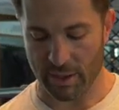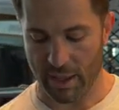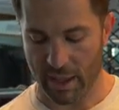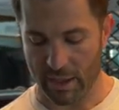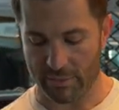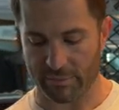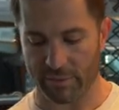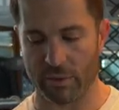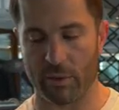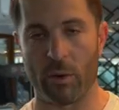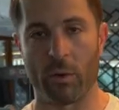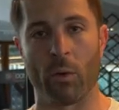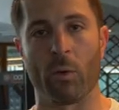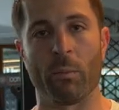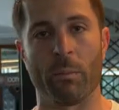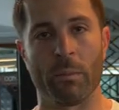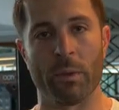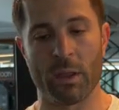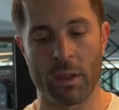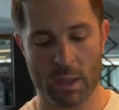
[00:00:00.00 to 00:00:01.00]
have at
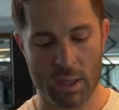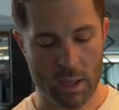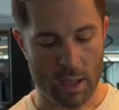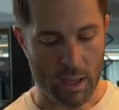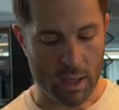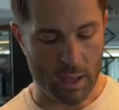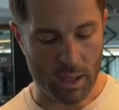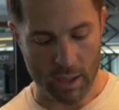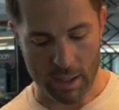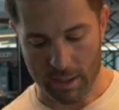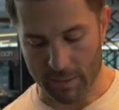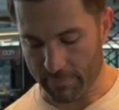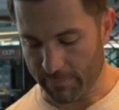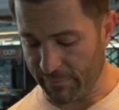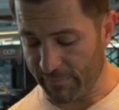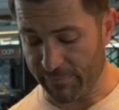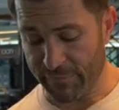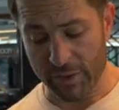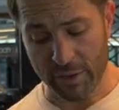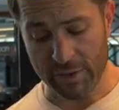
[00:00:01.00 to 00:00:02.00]
home.
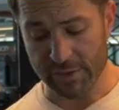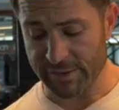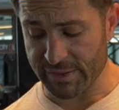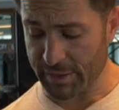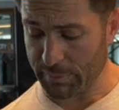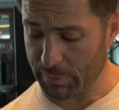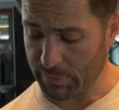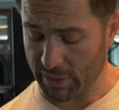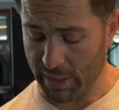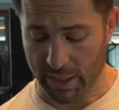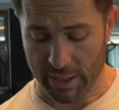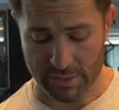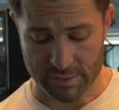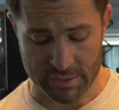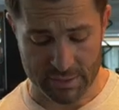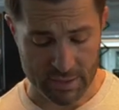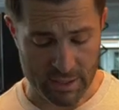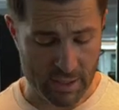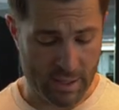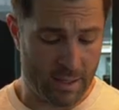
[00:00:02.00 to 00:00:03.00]
Um, very simple,
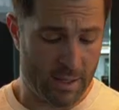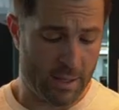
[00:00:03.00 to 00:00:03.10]
guys.